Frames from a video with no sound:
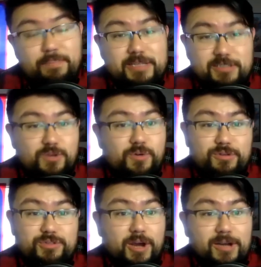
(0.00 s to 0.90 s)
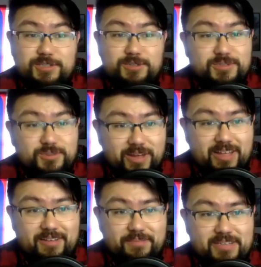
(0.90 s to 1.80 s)
on who you talk to as
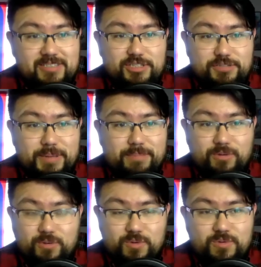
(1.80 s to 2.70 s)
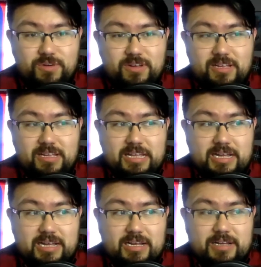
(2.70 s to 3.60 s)
well, because there's people who
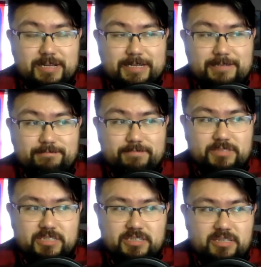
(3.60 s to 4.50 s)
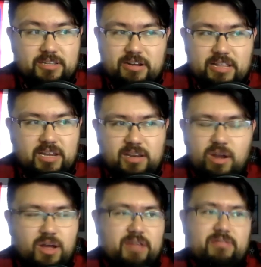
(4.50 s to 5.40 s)
um just they're like no
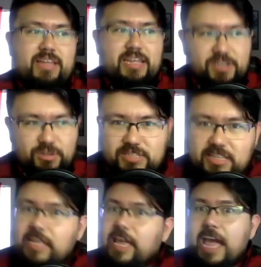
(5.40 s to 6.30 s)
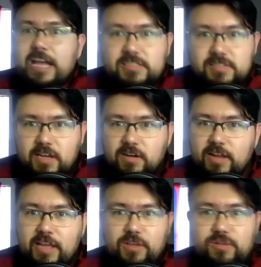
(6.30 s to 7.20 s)
i don't like using the x i don't
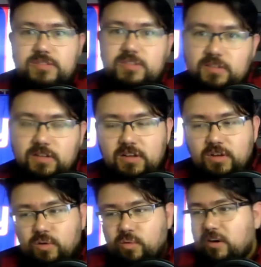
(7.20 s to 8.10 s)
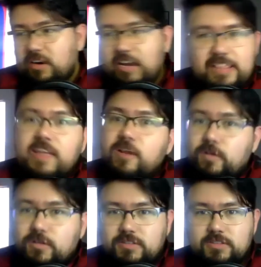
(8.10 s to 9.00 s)
like using or
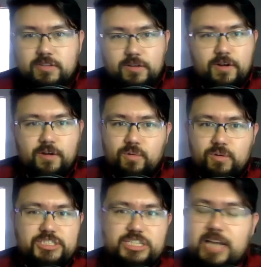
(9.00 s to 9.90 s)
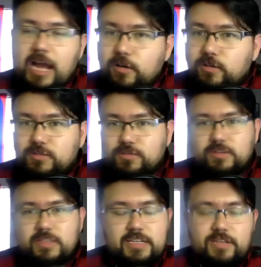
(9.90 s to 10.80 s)
latinos you know or chicanos where
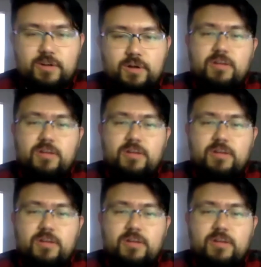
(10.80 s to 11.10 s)
the you know